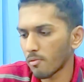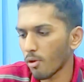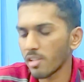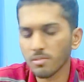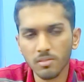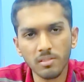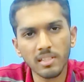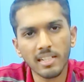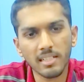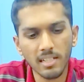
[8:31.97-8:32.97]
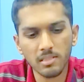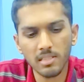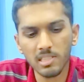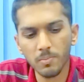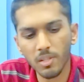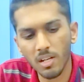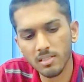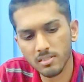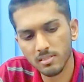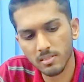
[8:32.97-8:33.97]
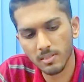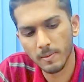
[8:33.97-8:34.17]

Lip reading: voice would increase. That's because